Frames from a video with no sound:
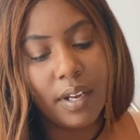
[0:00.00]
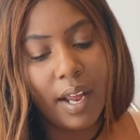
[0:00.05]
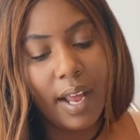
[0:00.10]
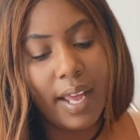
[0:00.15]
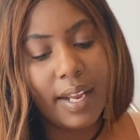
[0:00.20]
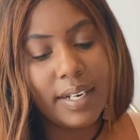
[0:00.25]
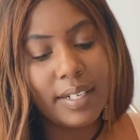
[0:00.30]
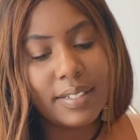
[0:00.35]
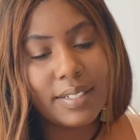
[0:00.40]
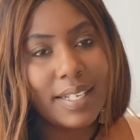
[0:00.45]

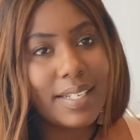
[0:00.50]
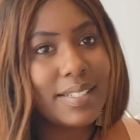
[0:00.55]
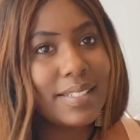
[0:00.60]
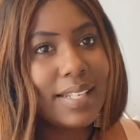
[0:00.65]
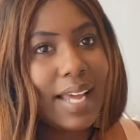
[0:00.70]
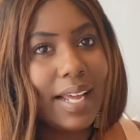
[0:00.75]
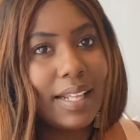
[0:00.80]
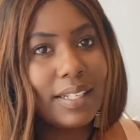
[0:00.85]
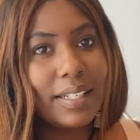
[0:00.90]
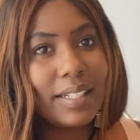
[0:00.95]
And it's like
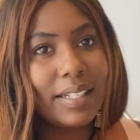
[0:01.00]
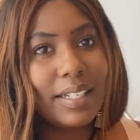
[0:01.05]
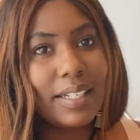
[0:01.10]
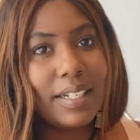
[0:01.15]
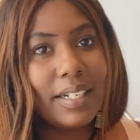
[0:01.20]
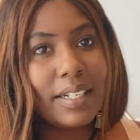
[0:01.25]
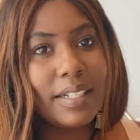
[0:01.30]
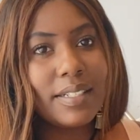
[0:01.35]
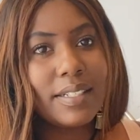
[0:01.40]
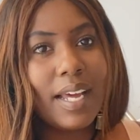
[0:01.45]

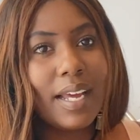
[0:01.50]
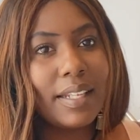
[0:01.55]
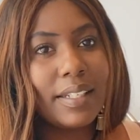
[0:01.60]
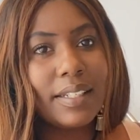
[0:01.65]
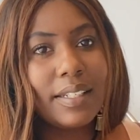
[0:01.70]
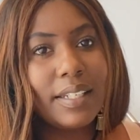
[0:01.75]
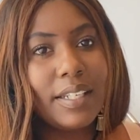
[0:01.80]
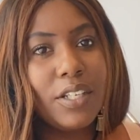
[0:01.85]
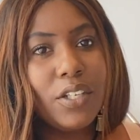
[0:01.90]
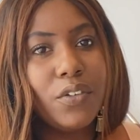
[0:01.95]

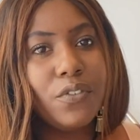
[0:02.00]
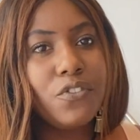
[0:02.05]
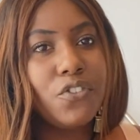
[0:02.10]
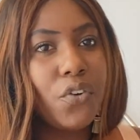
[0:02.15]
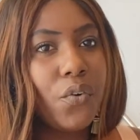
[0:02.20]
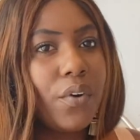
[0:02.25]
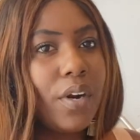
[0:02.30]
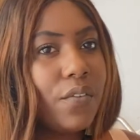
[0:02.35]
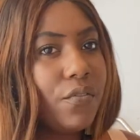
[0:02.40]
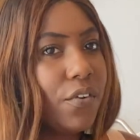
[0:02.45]
silently you've
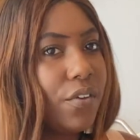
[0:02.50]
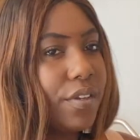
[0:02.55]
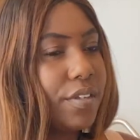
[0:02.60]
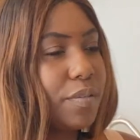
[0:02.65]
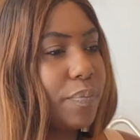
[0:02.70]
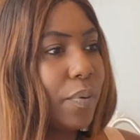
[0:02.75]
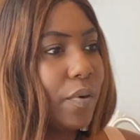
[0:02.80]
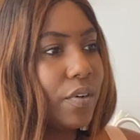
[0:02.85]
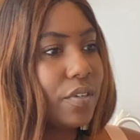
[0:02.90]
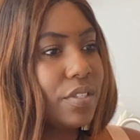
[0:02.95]
shown up for this
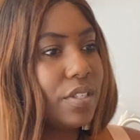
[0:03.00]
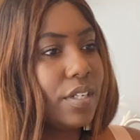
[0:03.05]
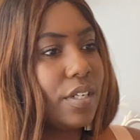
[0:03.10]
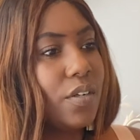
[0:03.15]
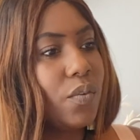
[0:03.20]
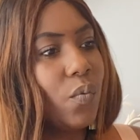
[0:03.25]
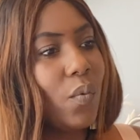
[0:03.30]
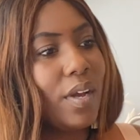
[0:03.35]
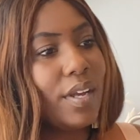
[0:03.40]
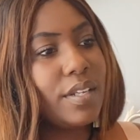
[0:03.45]
person
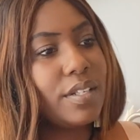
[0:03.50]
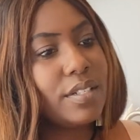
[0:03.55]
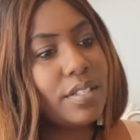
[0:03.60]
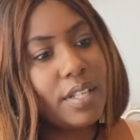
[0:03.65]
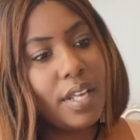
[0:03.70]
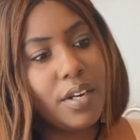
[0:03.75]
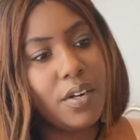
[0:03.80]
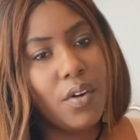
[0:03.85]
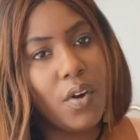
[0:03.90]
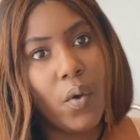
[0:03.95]
in ways
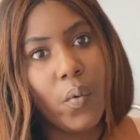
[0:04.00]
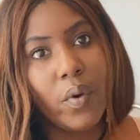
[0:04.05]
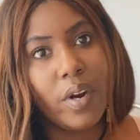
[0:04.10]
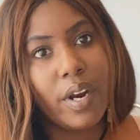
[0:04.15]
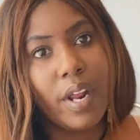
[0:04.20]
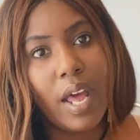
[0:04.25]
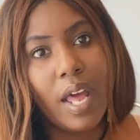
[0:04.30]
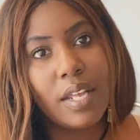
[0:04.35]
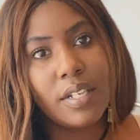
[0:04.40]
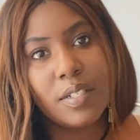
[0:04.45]
that no one
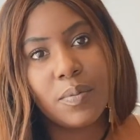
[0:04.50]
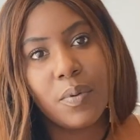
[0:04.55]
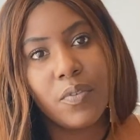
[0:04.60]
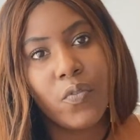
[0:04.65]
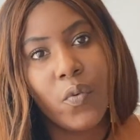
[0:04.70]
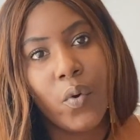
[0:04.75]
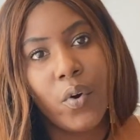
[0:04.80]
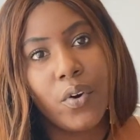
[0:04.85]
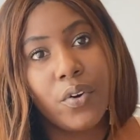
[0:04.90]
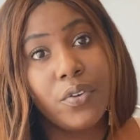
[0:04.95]
has
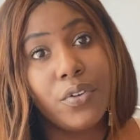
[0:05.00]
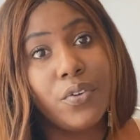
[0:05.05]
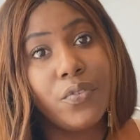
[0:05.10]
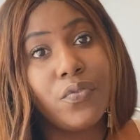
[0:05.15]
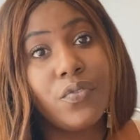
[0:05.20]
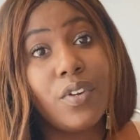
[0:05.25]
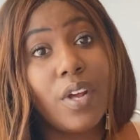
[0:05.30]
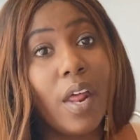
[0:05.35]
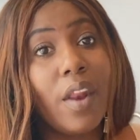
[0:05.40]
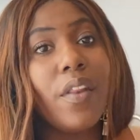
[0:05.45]
before, or
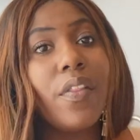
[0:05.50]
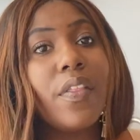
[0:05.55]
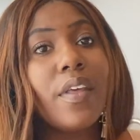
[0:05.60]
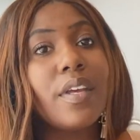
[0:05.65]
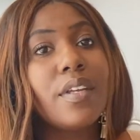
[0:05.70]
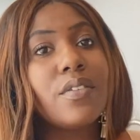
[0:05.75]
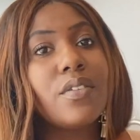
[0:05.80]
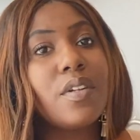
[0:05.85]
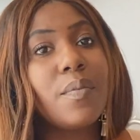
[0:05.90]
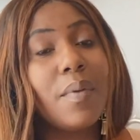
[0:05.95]
you've done
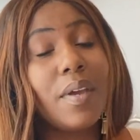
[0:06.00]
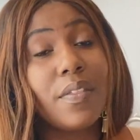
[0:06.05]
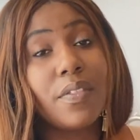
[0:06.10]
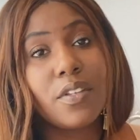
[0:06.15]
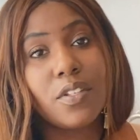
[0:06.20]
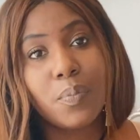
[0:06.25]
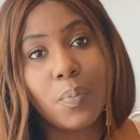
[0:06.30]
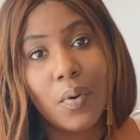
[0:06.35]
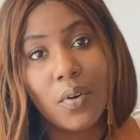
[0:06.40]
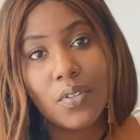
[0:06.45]
things to make
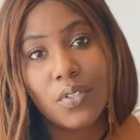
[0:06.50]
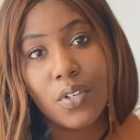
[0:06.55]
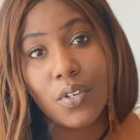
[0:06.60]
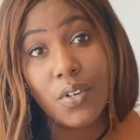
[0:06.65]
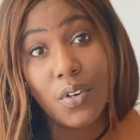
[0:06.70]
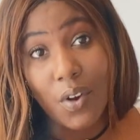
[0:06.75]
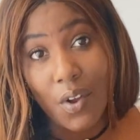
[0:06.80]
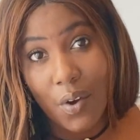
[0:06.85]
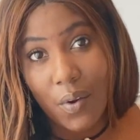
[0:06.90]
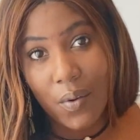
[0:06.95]
this
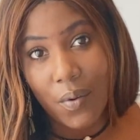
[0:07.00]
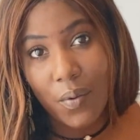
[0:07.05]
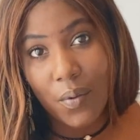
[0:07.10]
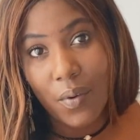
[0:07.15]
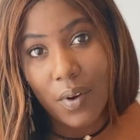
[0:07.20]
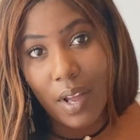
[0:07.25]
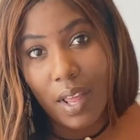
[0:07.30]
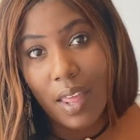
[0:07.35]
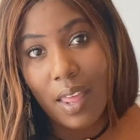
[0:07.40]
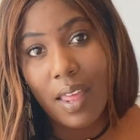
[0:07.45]
person
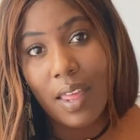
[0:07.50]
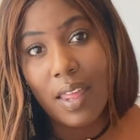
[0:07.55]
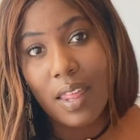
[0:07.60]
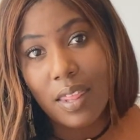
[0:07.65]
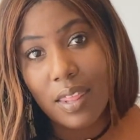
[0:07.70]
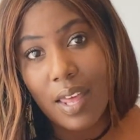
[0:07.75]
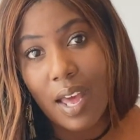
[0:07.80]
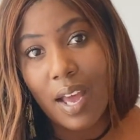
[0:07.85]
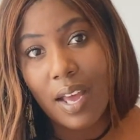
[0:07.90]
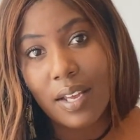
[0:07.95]
know
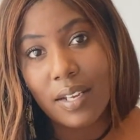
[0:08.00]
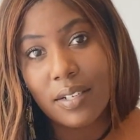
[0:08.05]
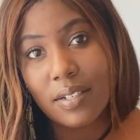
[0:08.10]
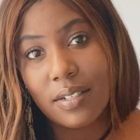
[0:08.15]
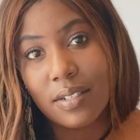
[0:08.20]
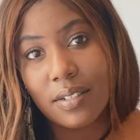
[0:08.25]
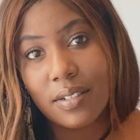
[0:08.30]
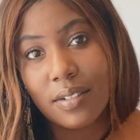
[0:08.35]
that.